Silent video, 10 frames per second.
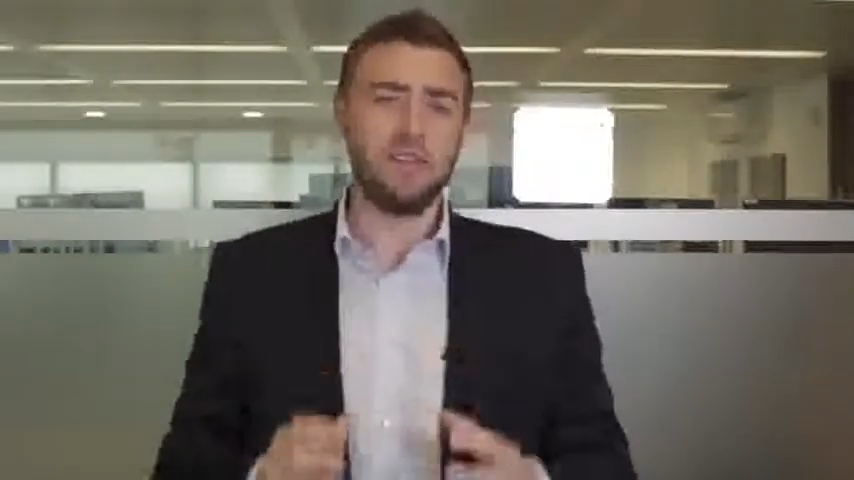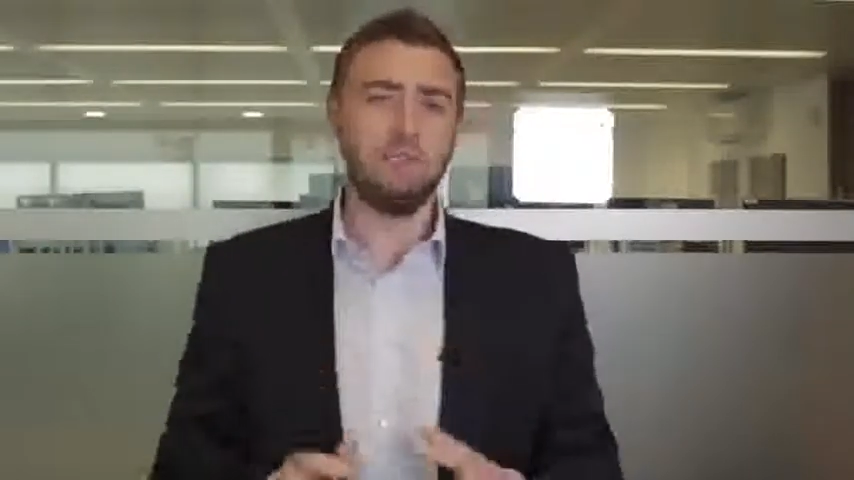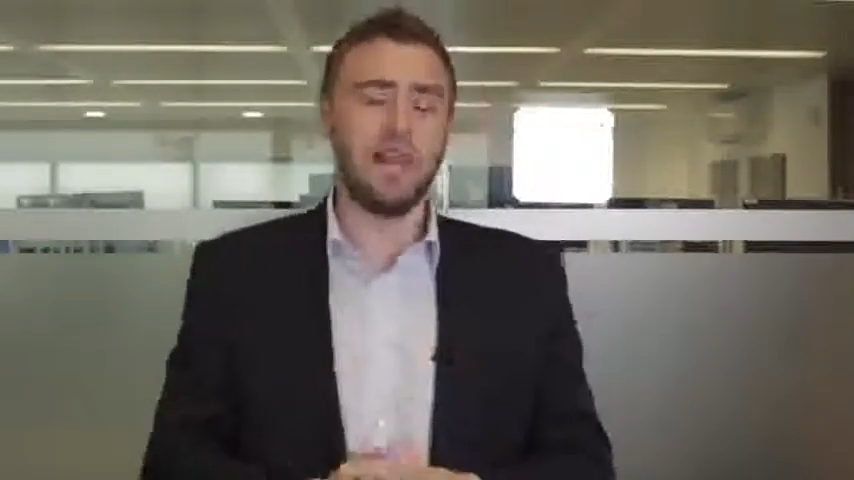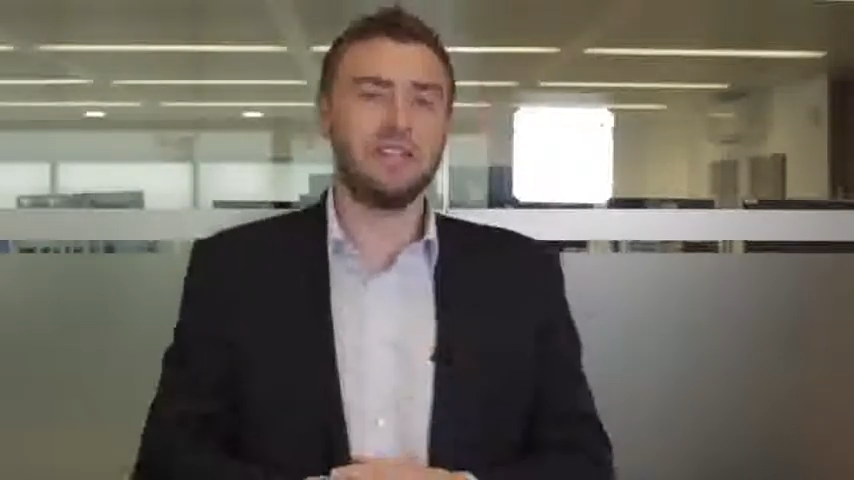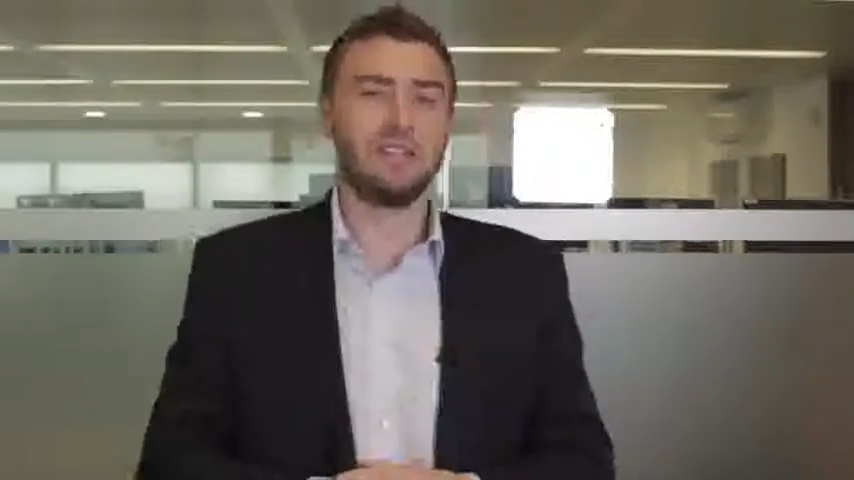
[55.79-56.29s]
And the
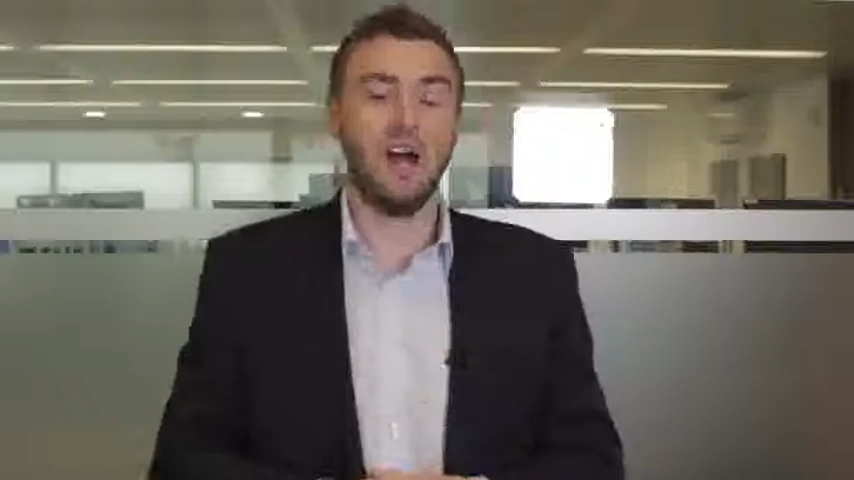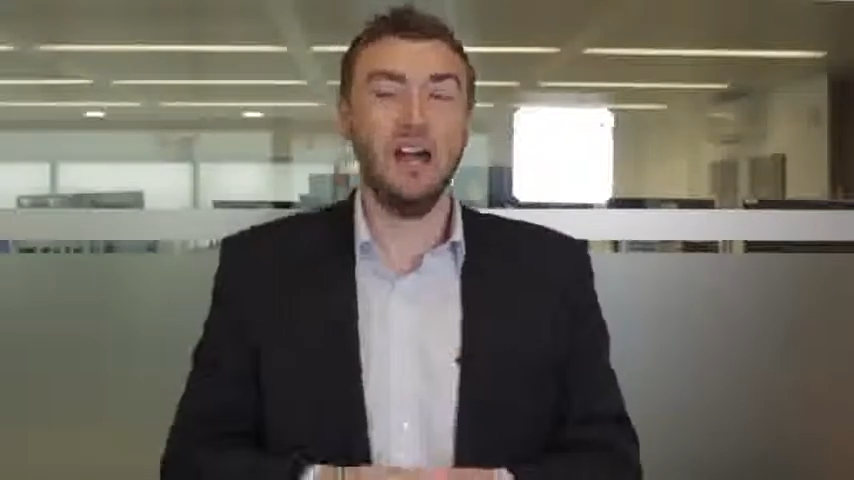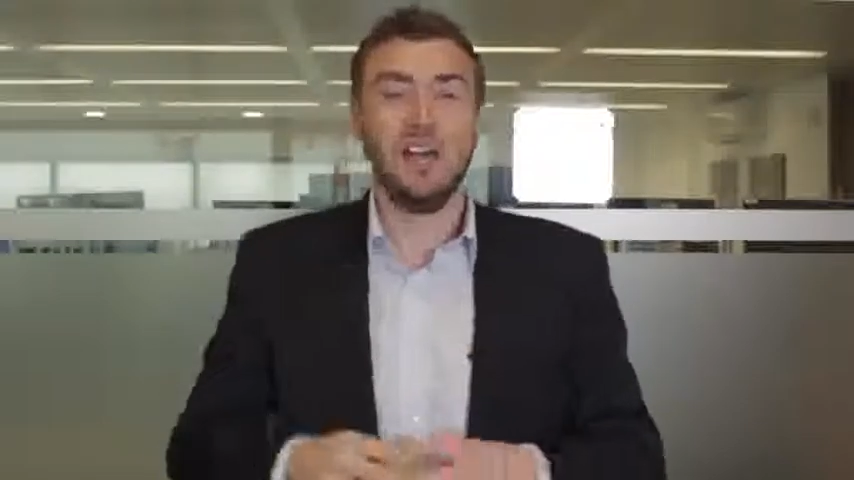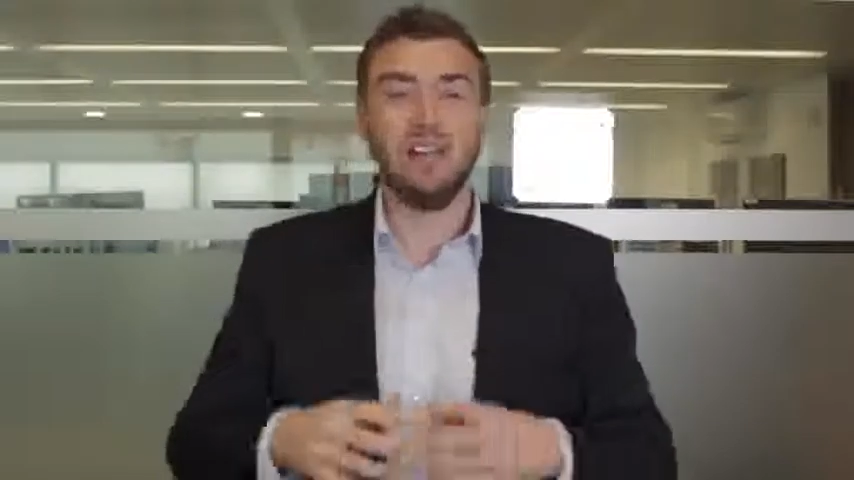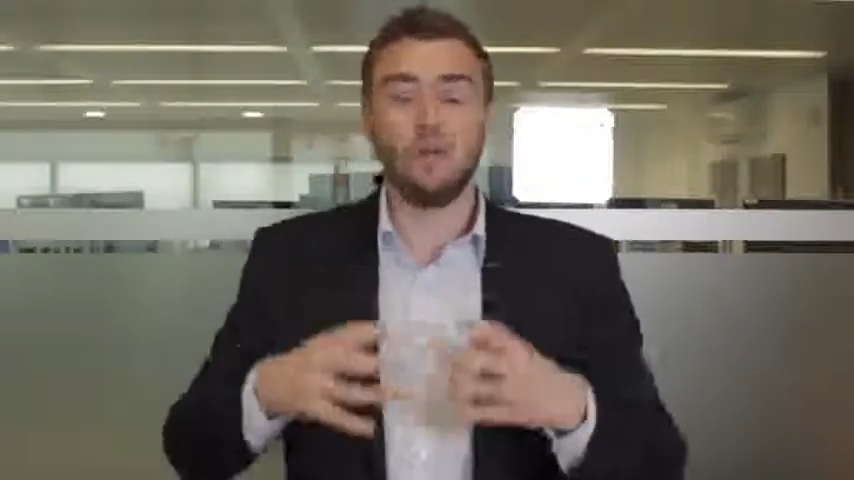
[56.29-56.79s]
simple
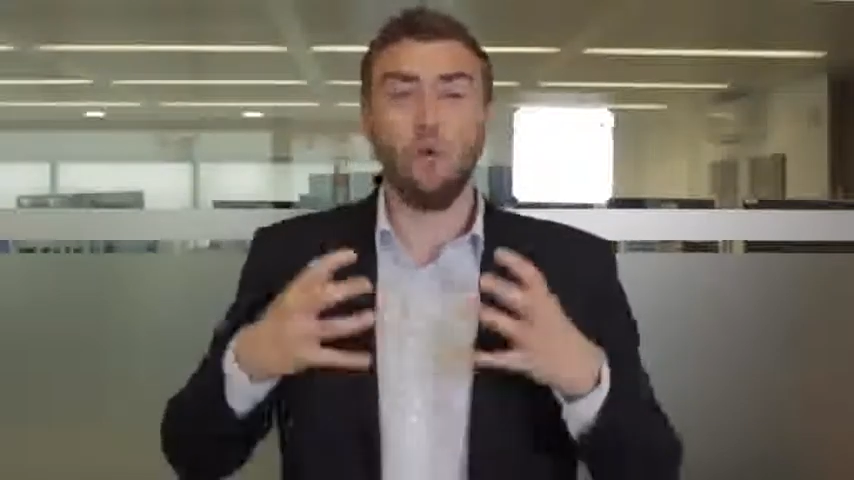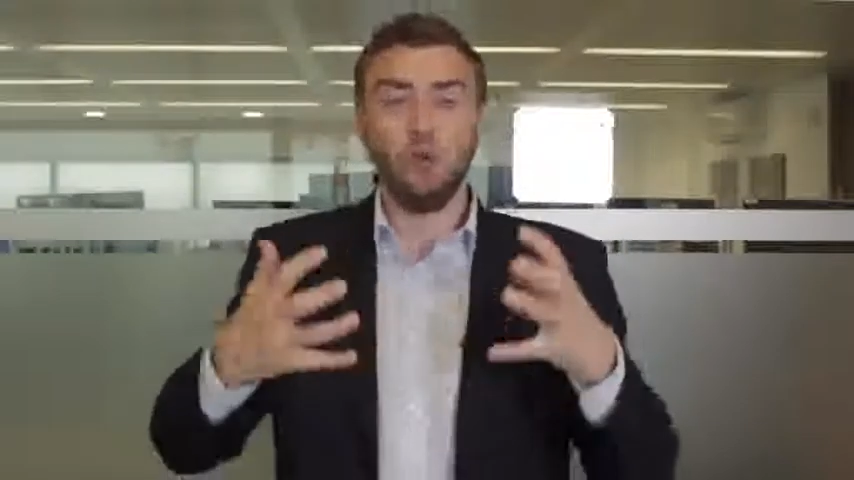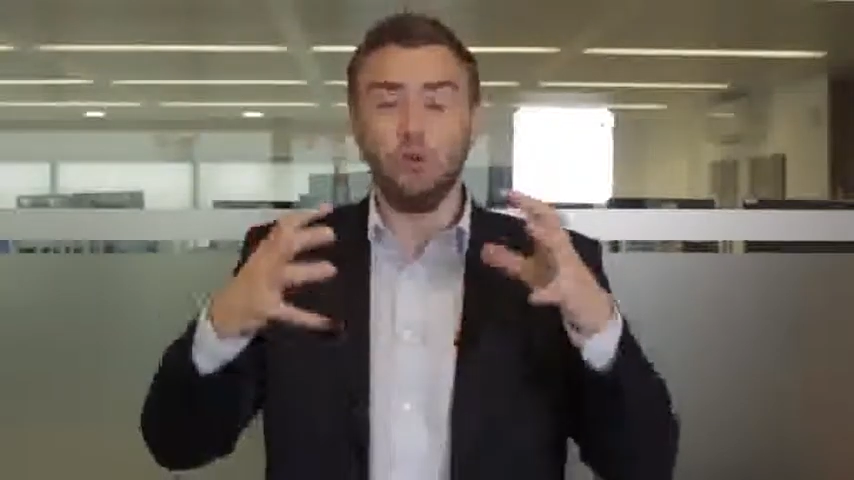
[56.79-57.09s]
answer is it